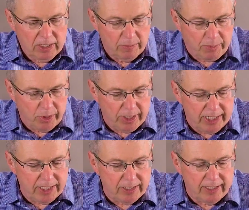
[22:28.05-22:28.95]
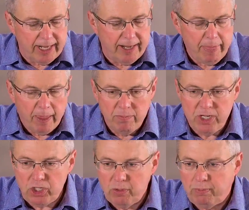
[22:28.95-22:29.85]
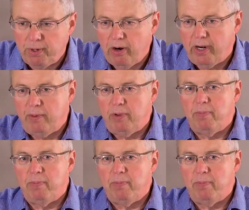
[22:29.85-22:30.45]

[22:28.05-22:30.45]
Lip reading: to put it into their mission program.